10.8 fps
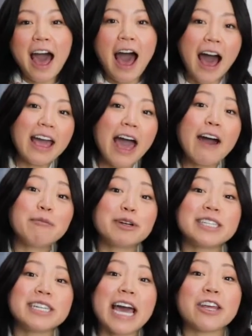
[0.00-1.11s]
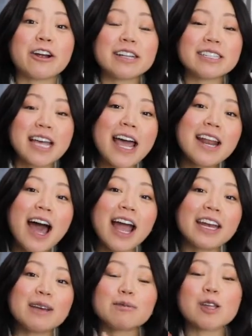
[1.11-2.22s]
I have put together 10
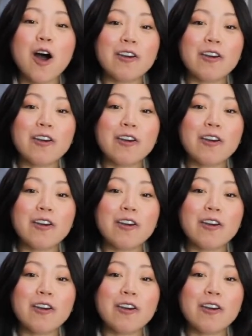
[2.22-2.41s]
items